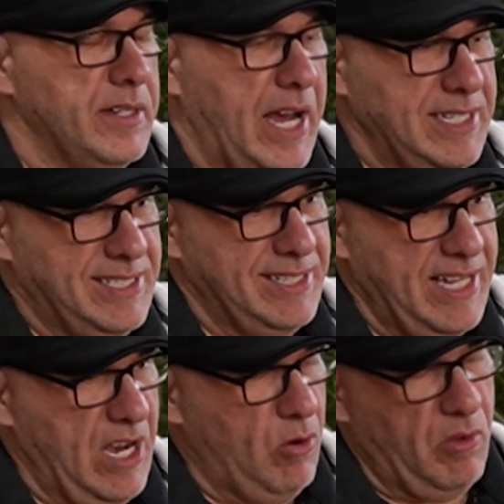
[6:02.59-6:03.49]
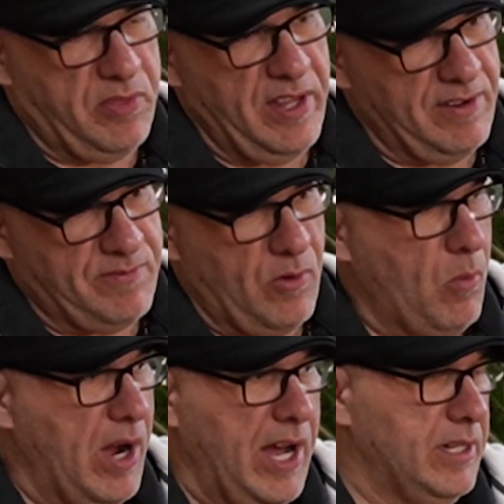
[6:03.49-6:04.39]
I did that whole thing for a
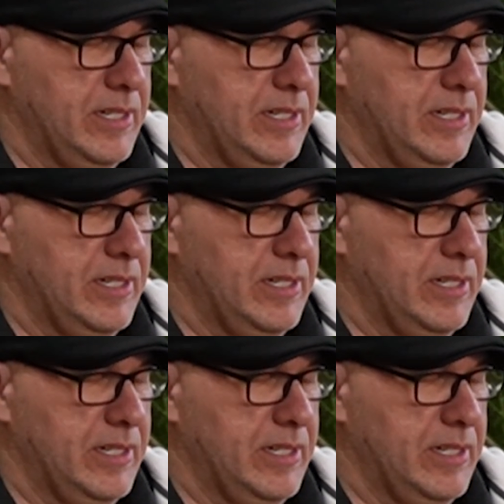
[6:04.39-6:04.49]
while,